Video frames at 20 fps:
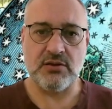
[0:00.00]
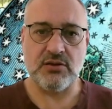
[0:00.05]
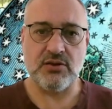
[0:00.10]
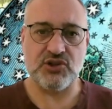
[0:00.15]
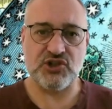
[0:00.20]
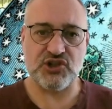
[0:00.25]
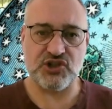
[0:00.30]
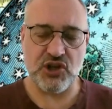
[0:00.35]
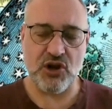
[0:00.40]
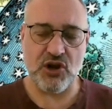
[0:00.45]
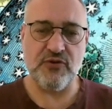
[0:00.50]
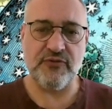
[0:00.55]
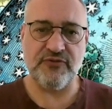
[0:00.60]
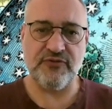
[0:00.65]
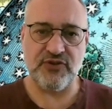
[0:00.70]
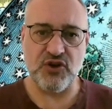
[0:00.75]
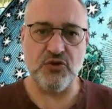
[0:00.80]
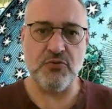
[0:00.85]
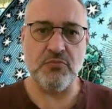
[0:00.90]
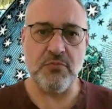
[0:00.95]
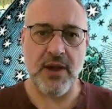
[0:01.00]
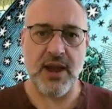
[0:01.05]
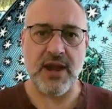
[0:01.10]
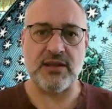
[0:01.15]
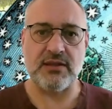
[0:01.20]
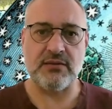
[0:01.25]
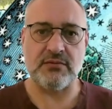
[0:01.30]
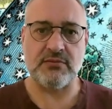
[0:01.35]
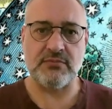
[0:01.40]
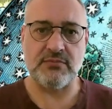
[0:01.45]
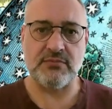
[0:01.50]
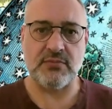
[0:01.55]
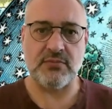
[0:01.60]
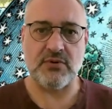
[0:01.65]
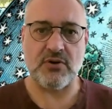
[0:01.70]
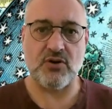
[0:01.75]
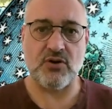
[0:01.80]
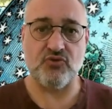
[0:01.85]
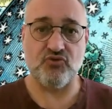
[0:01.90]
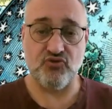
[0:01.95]
that so few men
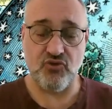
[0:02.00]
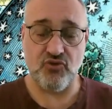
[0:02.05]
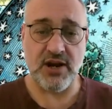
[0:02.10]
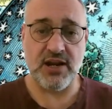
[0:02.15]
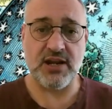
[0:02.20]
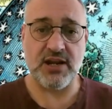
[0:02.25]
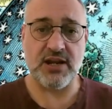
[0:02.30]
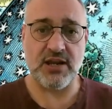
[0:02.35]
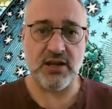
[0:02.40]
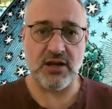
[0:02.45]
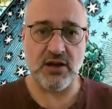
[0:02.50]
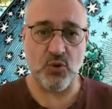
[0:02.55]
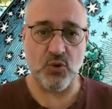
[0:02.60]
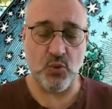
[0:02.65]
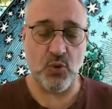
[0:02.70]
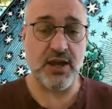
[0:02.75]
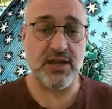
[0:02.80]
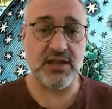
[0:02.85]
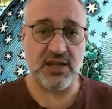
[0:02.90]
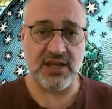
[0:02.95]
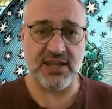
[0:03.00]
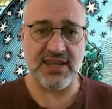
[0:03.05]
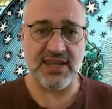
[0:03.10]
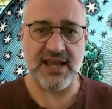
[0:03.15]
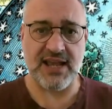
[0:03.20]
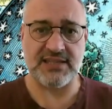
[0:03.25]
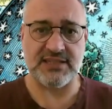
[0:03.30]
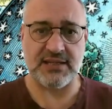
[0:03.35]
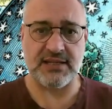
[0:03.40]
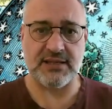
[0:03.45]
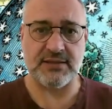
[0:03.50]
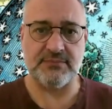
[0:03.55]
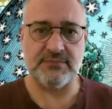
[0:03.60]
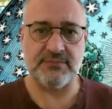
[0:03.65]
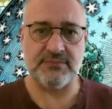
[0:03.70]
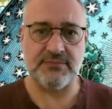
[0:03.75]
are really awake and get it.